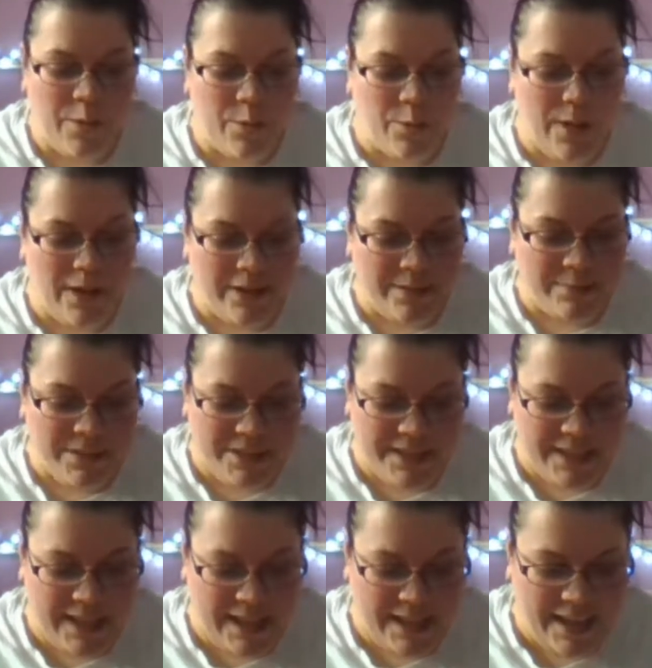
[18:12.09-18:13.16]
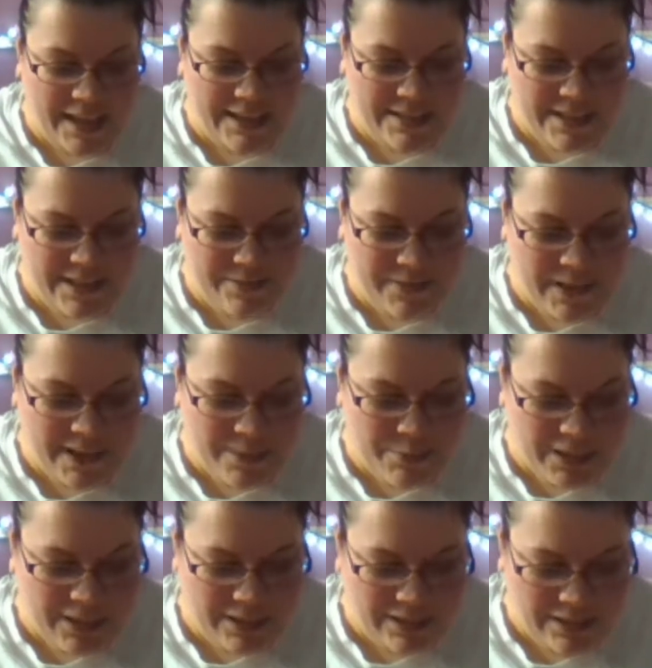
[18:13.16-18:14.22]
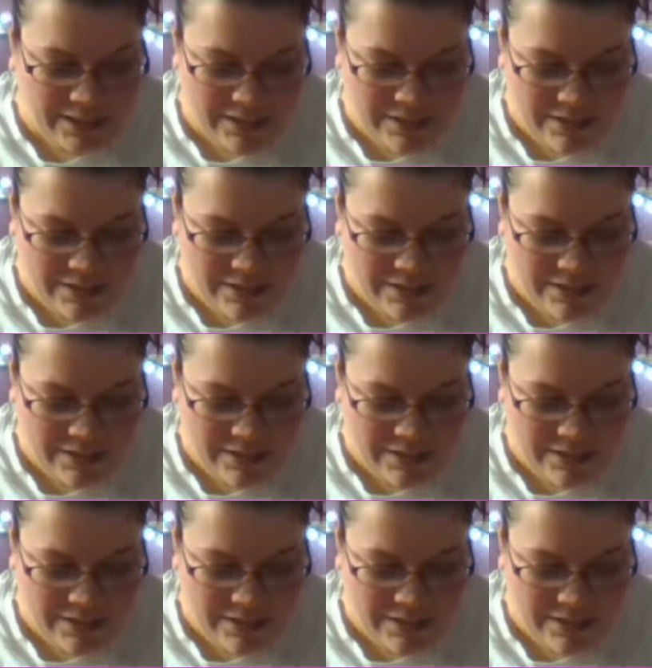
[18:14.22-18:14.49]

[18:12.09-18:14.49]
Welcome to the KKC family.